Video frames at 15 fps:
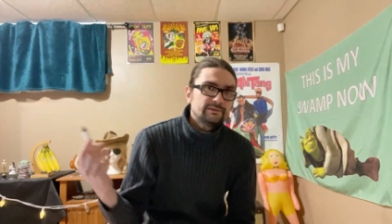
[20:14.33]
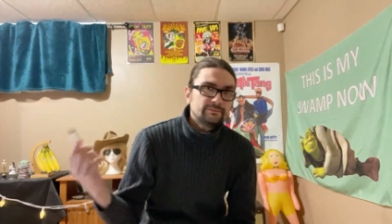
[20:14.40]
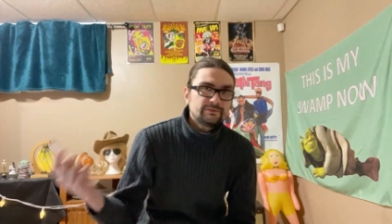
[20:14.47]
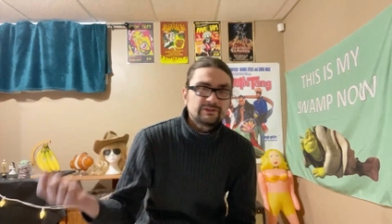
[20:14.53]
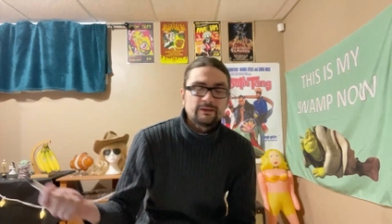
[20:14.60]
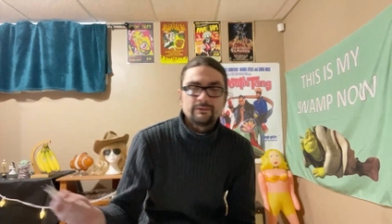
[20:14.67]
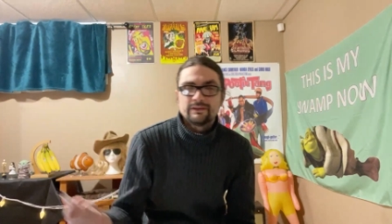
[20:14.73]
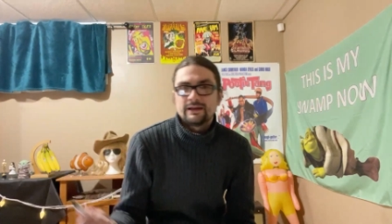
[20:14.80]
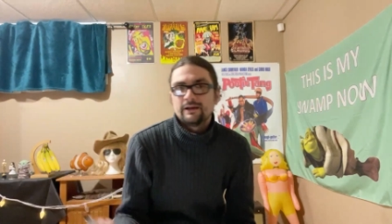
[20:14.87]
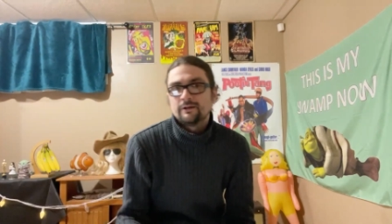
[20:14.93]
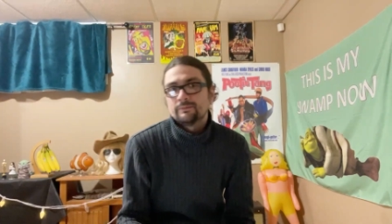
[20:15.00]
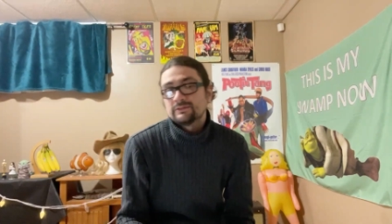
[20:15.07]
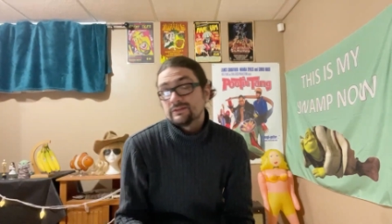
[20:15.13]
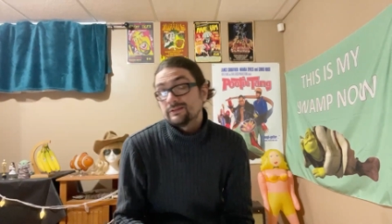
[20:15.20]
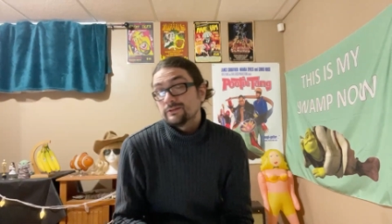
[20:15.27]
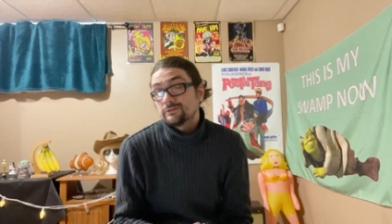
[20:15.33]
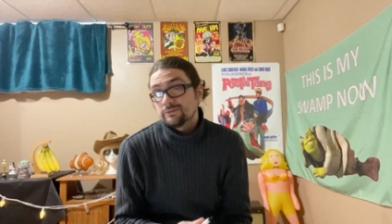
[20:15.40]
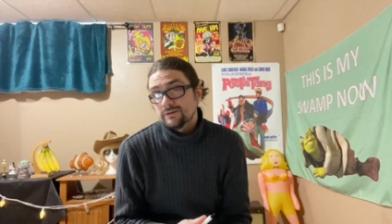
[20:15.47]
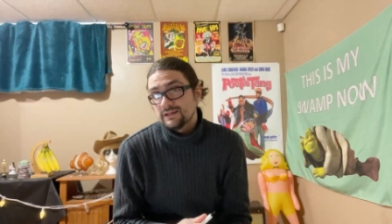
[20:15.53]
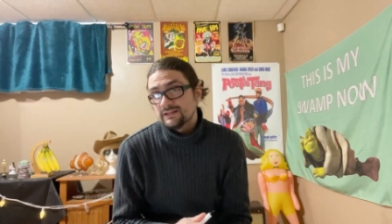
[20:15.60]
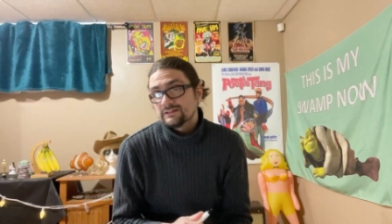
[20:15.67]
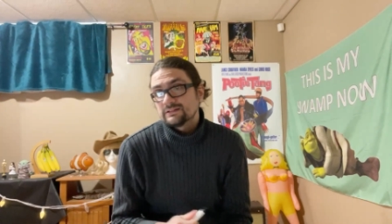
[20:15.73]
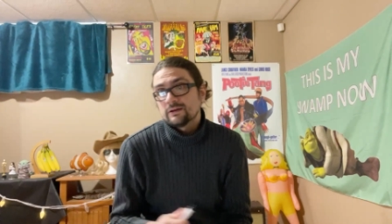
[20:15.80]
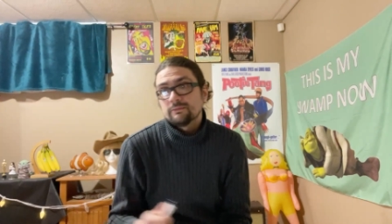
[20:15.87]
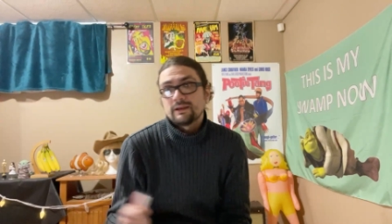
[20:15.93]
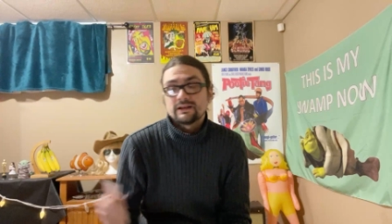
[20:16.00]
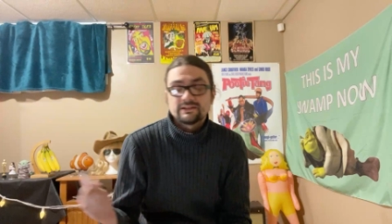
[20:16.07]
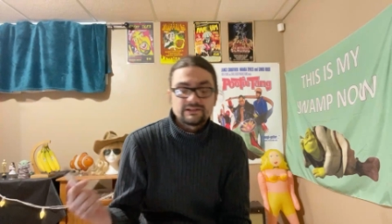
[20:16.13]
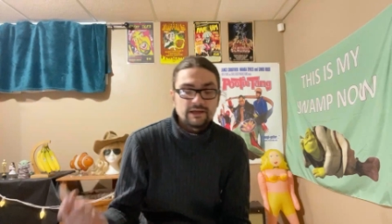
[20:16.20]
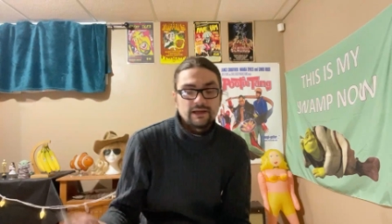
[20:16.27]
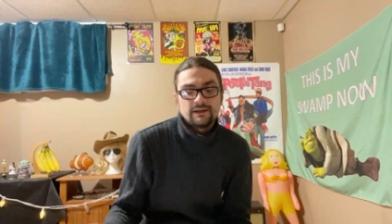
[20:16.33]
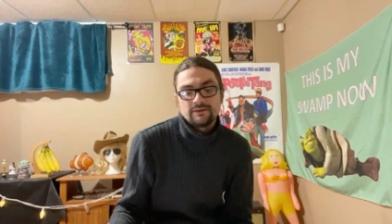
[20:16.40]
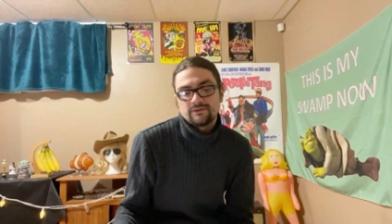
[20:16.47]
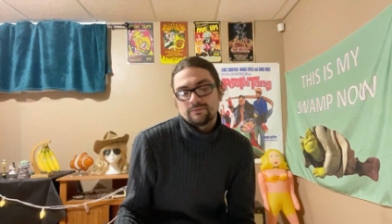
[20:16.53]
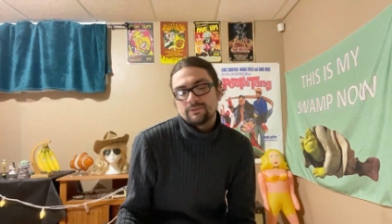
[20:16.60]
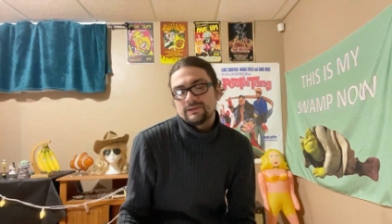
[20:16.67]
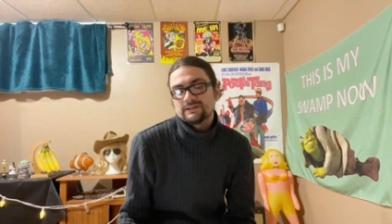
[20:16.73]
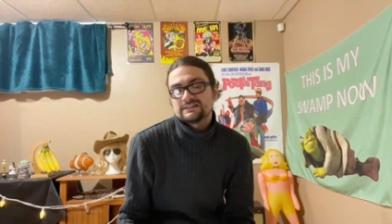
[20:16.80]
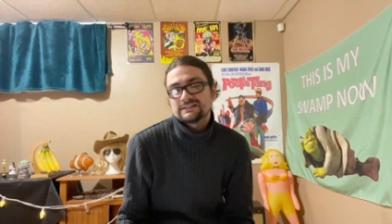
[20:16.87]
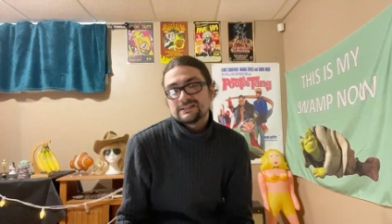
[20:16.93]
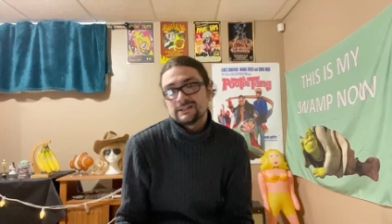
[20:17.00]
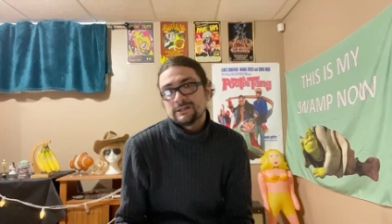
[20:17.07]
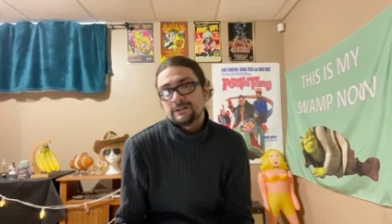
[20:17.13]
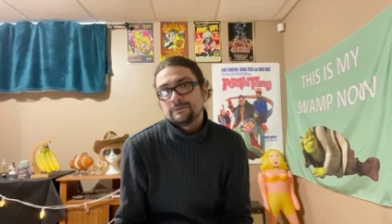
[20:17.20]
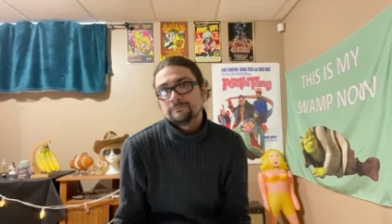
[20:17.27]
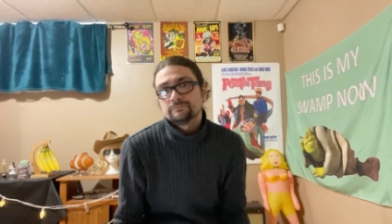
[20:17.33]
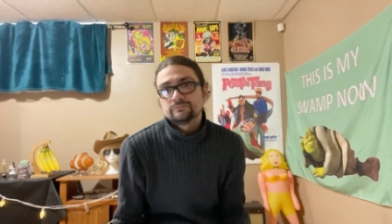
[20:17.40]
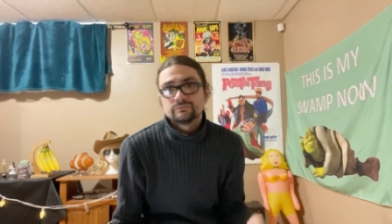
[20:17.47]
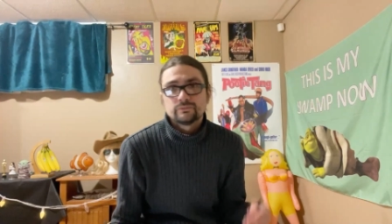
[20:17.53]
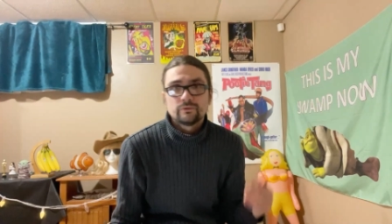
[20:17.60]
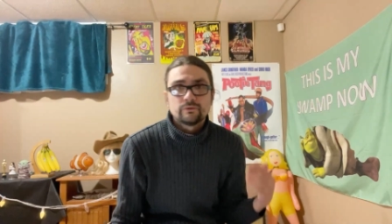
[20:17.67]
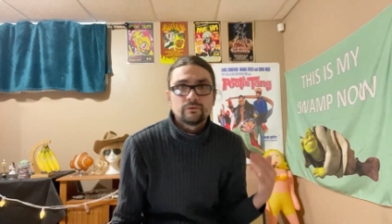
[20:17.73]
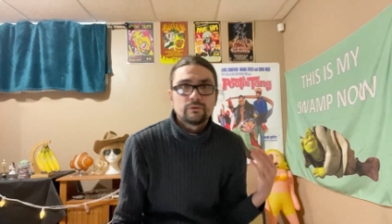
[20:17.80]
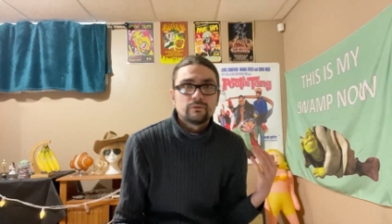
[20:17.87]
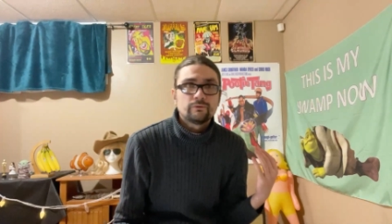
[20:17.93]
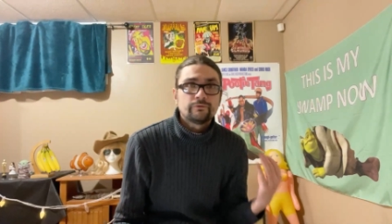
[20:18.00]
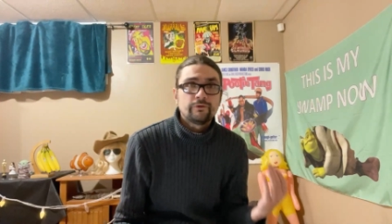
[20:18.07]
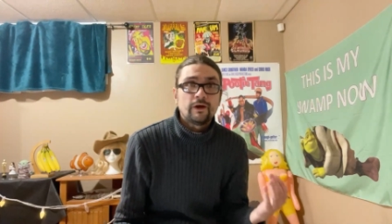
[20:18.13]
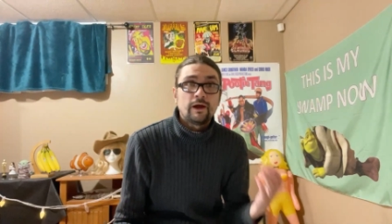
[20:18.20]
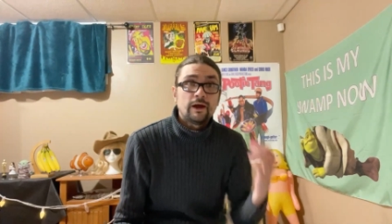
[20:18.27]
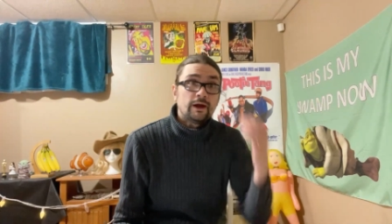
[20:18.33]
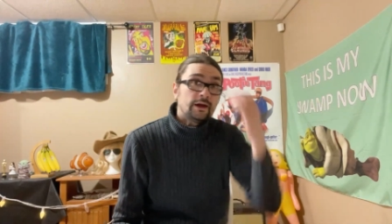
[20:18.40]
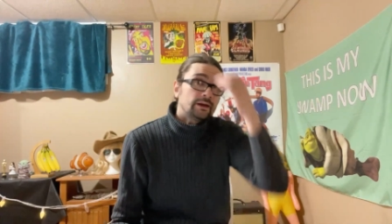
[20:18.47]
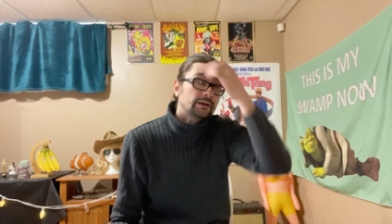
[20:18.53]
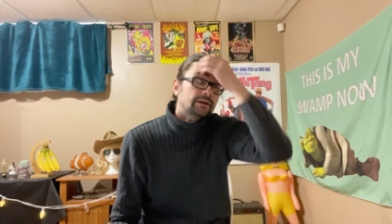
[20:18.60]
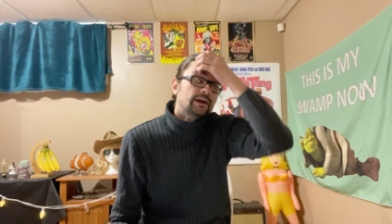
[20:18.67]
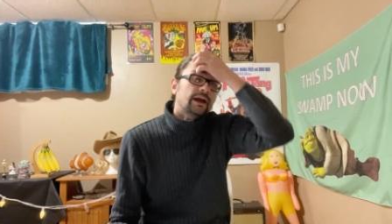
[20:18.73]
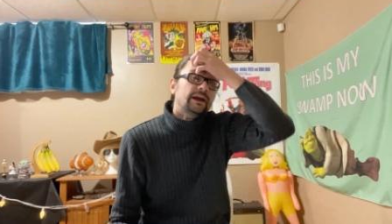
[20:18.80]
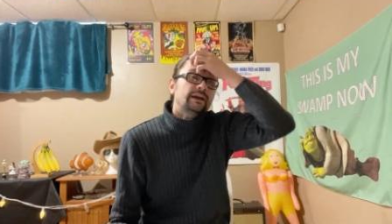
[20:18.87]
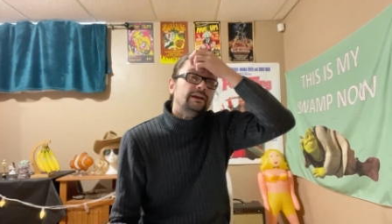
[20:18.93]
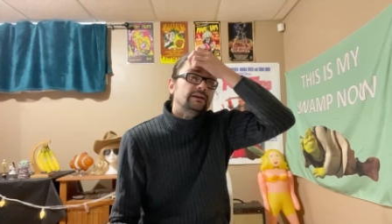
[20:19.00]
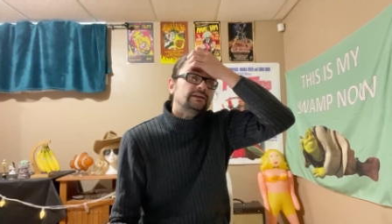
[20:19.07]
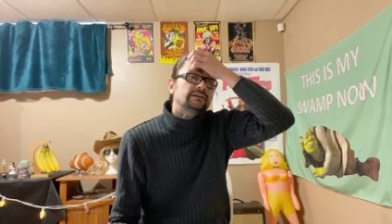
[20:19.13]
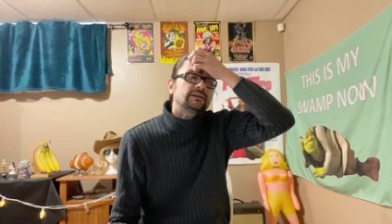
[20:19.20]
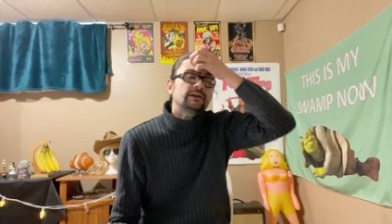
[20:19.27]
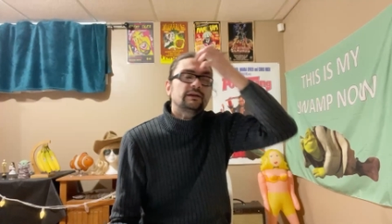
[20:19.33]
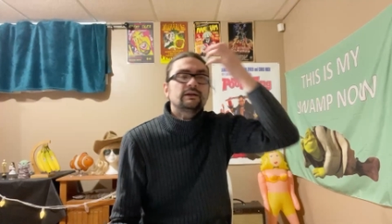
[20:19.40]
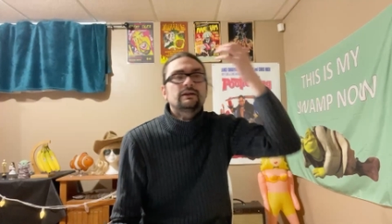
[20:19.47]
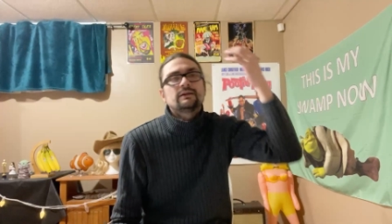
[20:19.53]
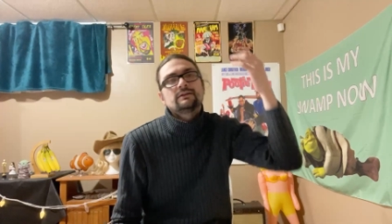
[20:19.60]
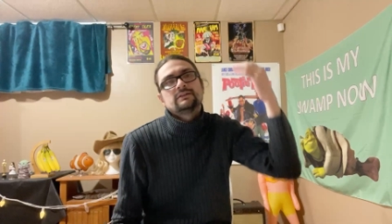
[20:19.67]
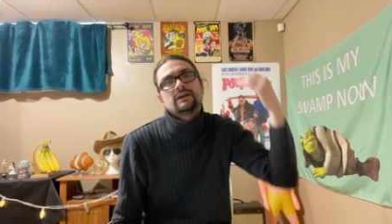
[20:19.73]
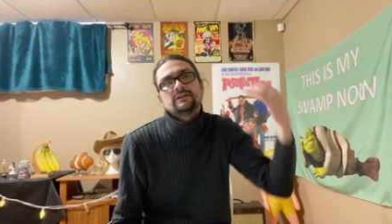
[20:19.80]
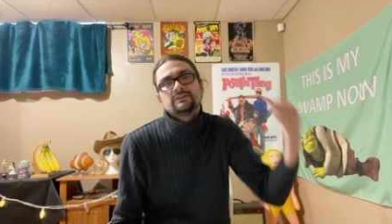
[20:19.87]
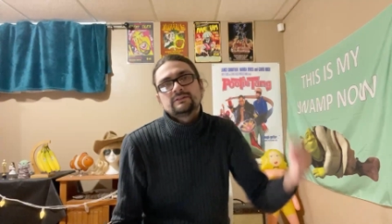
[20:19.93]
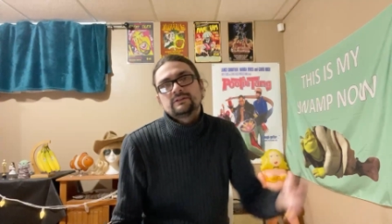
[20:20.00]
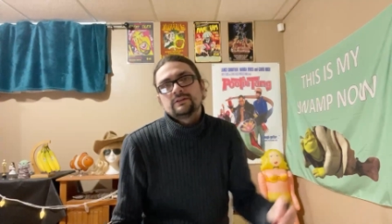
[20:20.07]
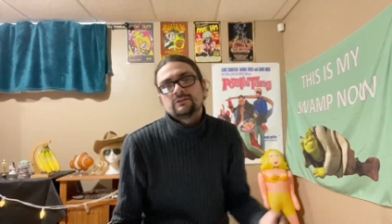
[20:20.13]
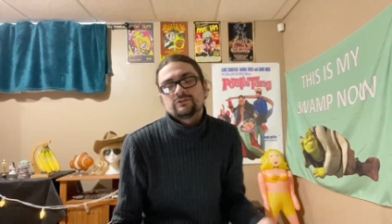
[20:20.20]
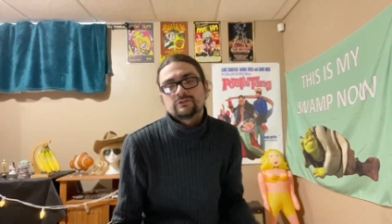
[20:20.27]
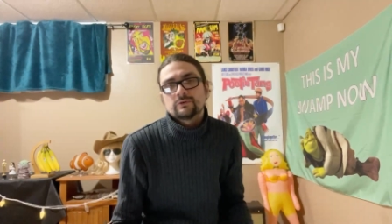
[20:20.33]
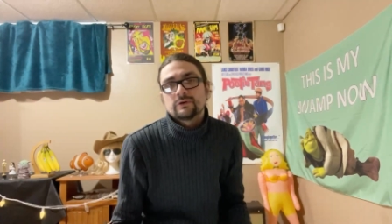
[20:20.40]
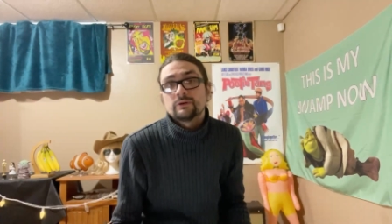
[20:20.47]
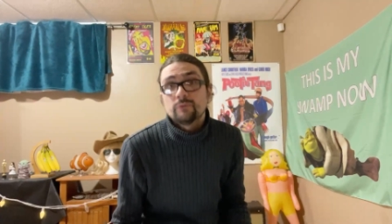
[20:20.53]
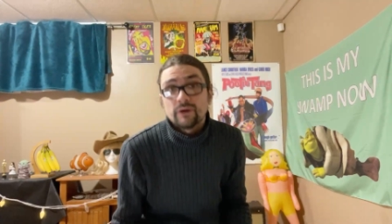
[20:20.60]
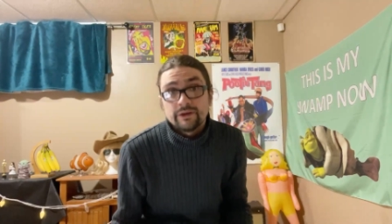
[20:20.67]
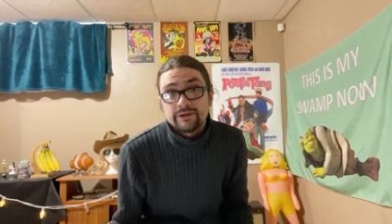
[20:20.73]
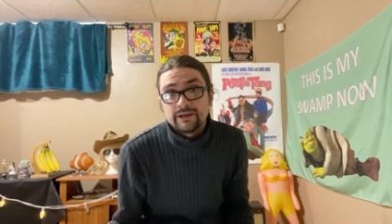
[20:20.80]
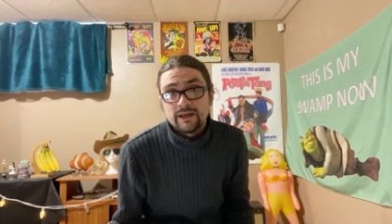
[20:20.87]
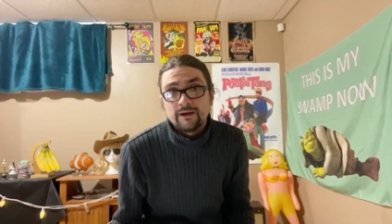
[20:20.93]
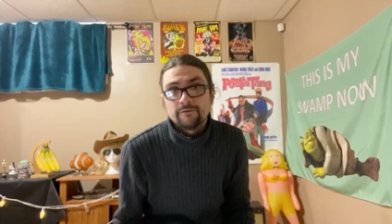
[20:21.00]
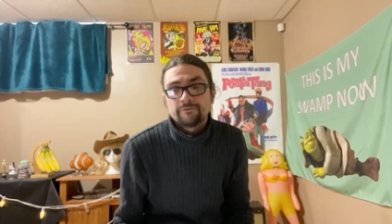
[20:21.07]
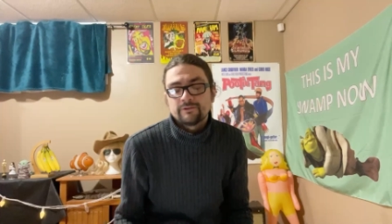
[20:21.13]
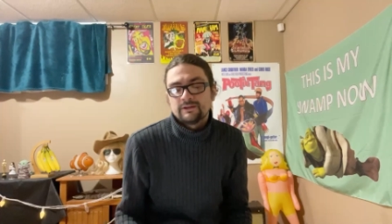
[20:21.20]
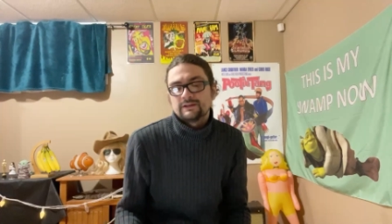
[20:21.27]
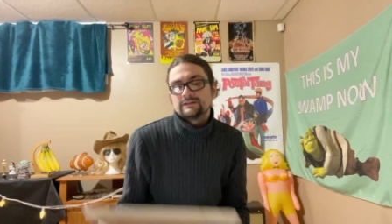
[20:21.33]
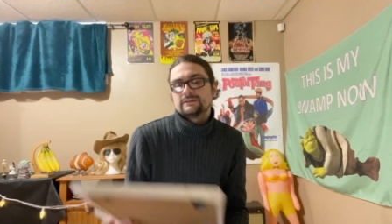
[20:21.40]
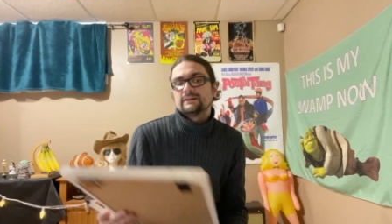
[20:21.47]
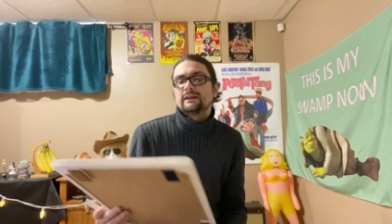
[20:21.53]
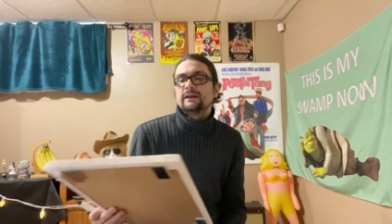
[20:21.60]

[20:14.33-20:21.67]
some of the elements of the twist don't make sense, but it's still fun and it does the story well enough, and